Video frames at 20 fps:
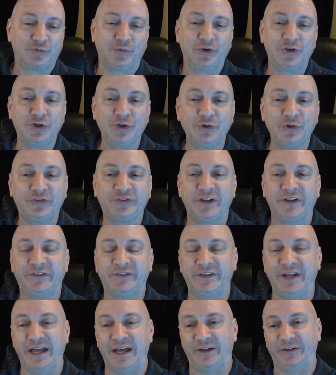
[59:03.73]
reduced
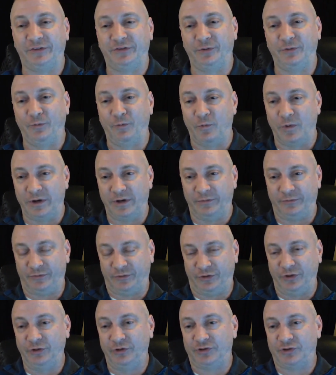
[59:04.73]
us down to one of
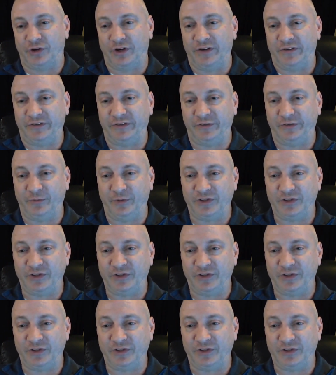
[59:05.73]
2 choices,